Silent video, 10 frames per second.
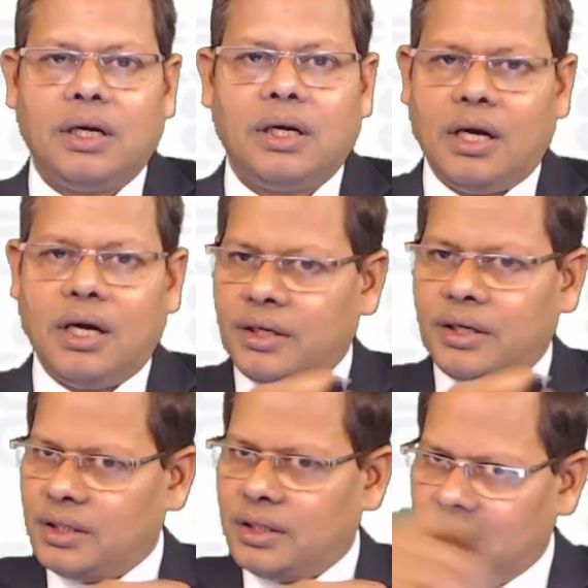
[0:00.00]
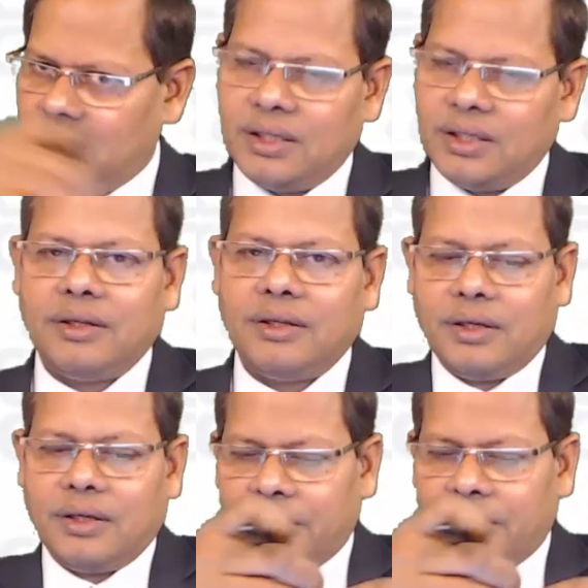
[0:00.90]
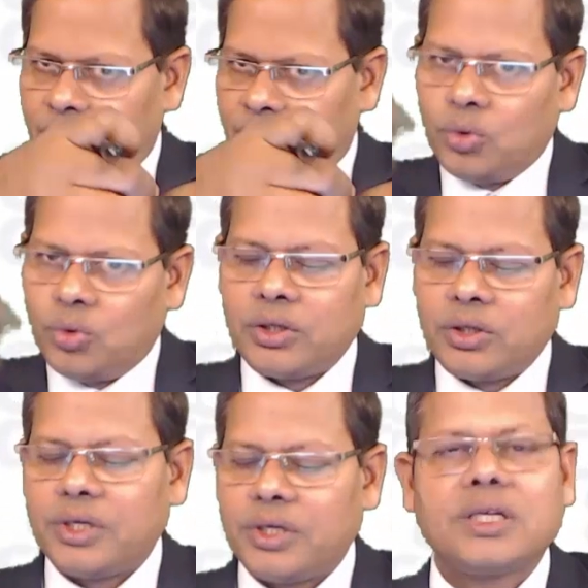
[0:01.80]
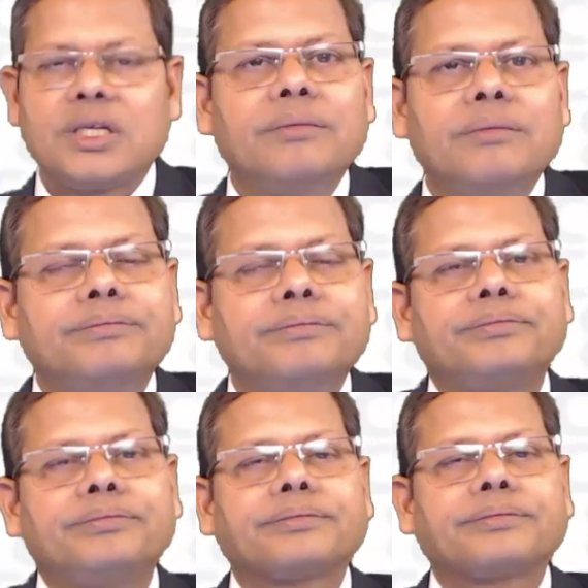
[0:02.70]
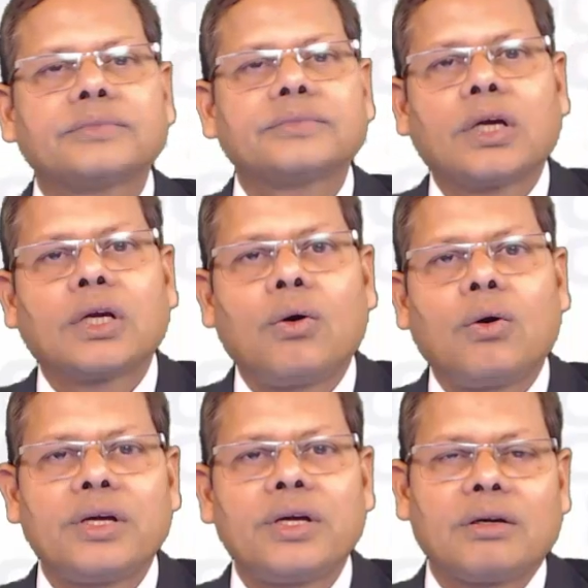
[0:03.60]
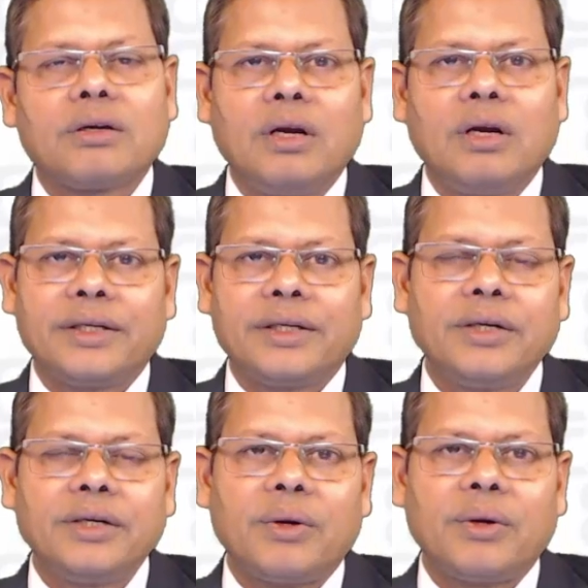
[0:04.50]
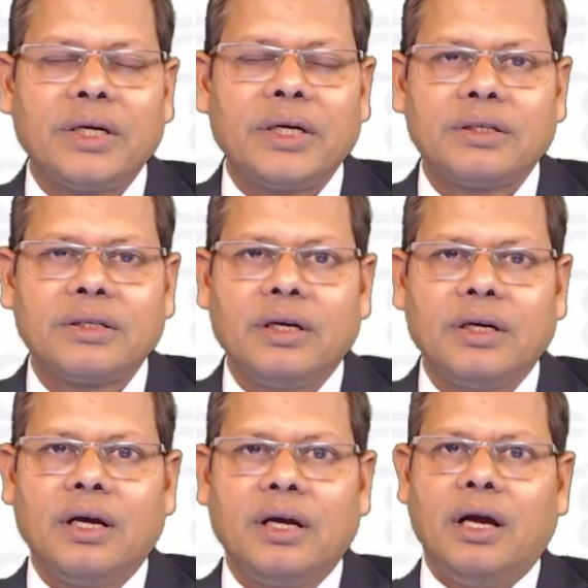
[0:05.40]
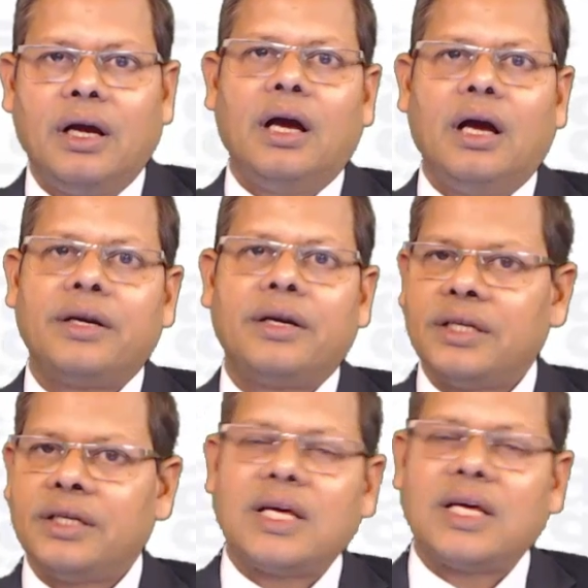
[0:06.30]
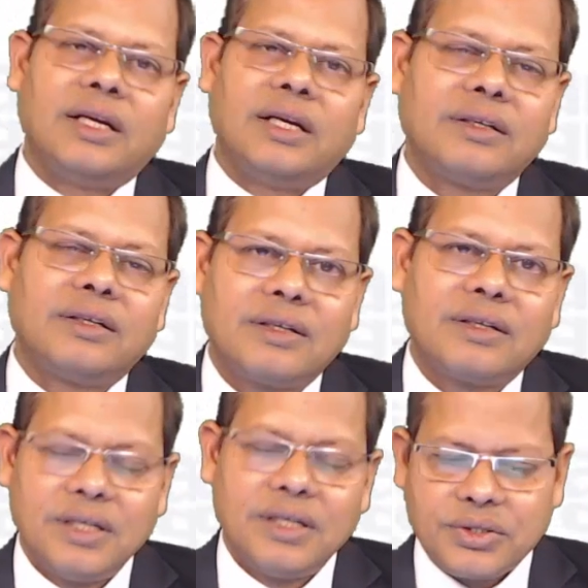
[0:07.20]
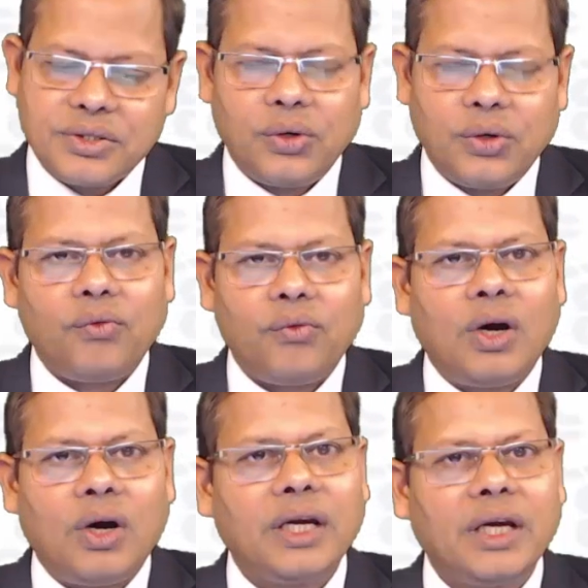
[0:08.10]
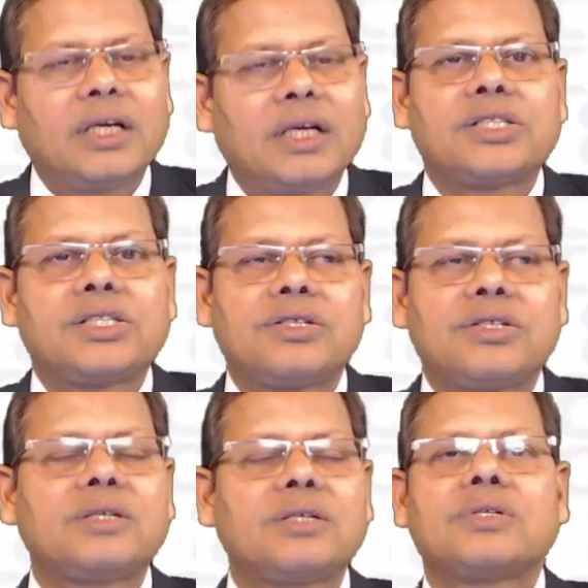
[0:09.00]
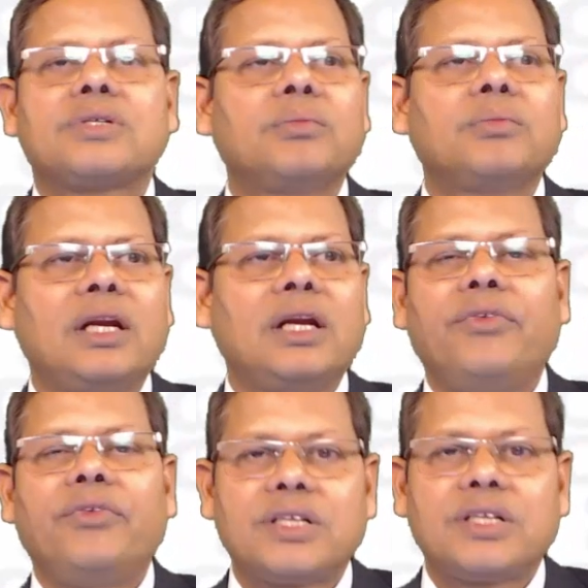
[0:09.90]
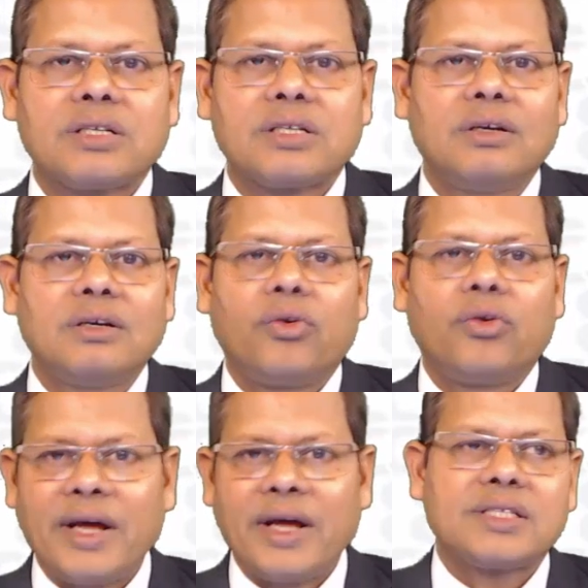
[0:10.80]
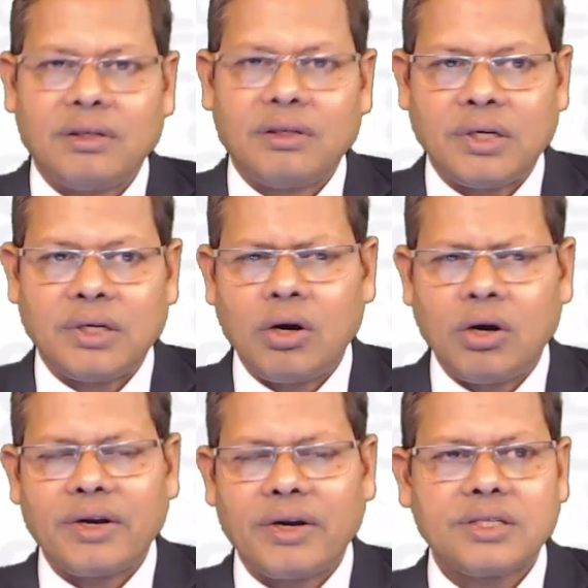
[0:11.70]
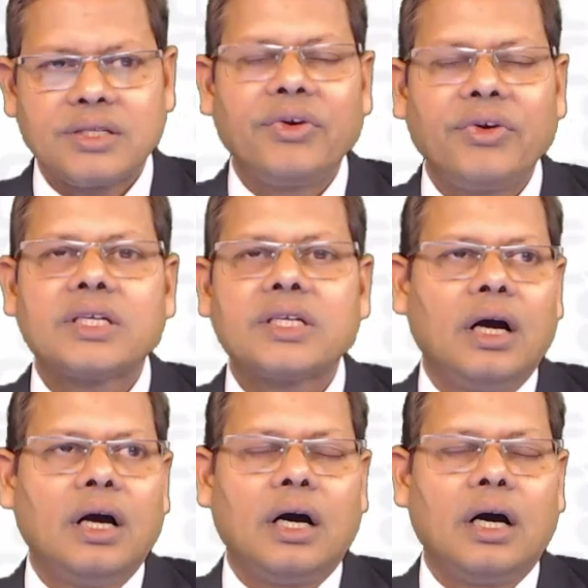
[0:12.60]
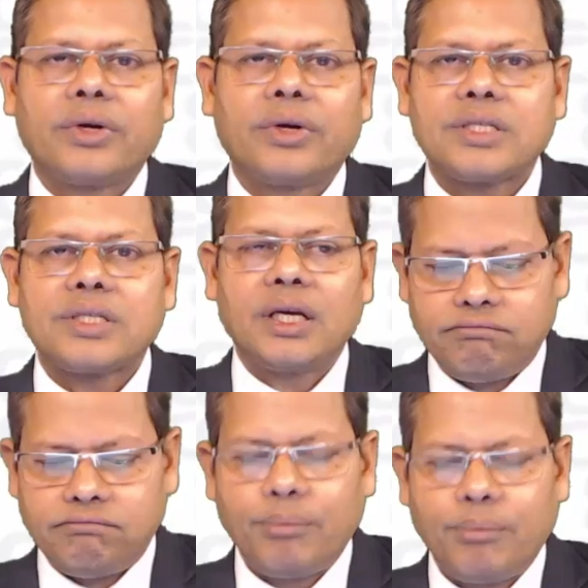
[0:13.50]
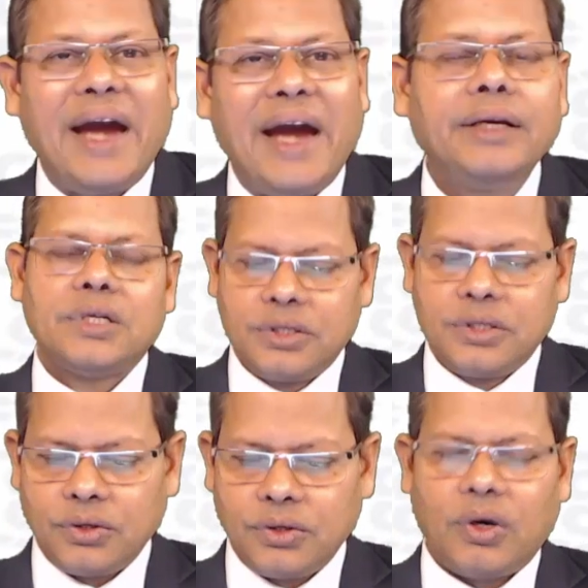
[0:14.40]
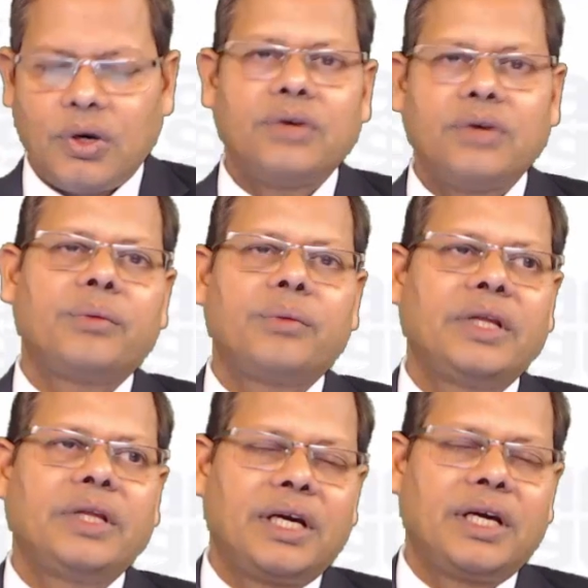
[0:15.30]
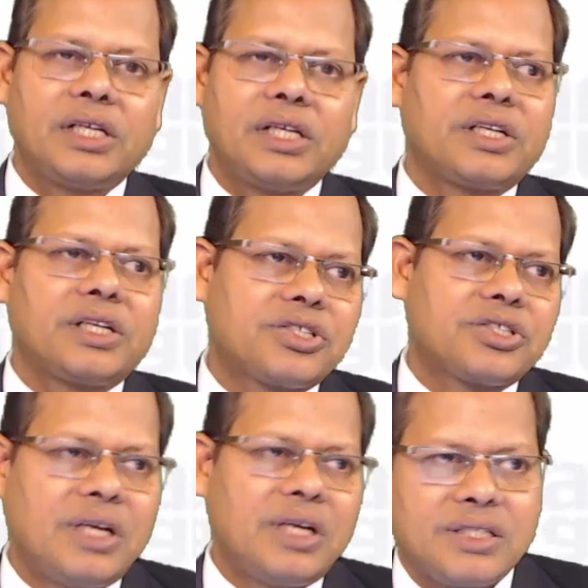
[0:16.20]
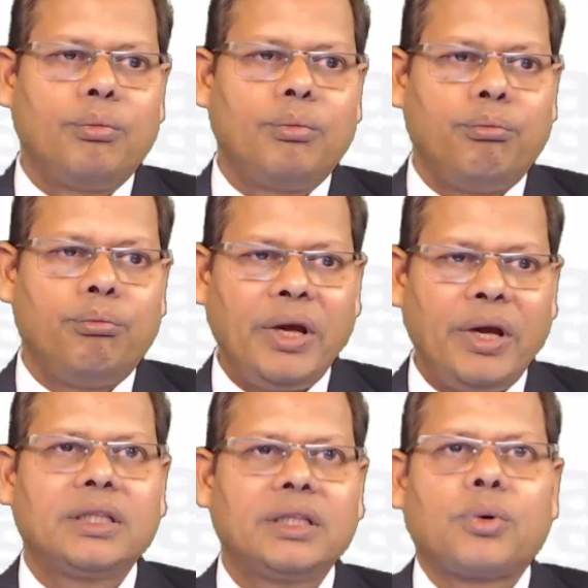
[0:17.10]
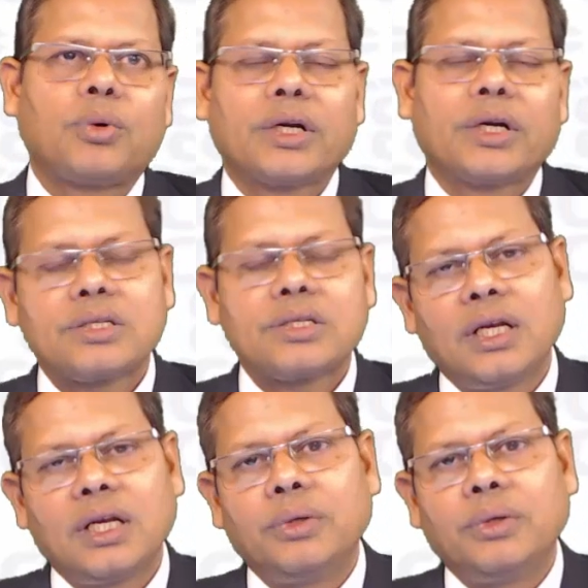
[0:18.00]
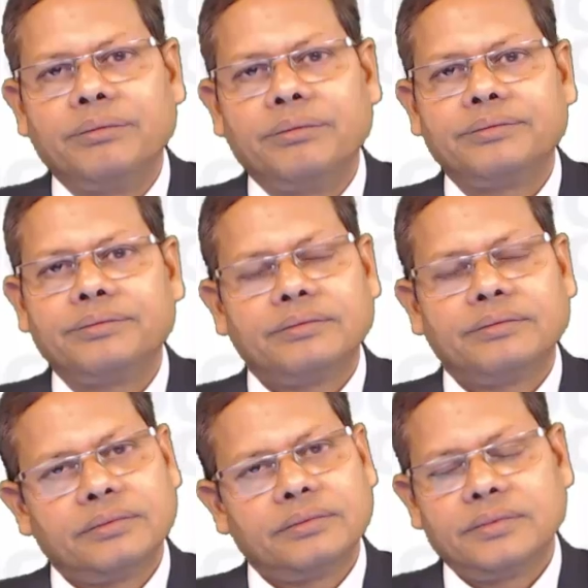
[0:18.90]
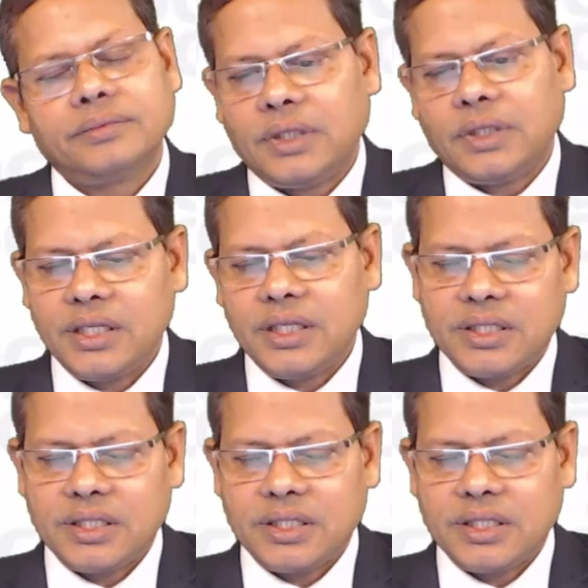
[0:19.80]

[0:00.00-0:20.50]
and they remove what you can say coir like thing from that and they sell. So what agriculture is, similarly wheat, rice, not rice, wheat, or you can say paddy. So whatever the agriculturist does, make the product saleable. That is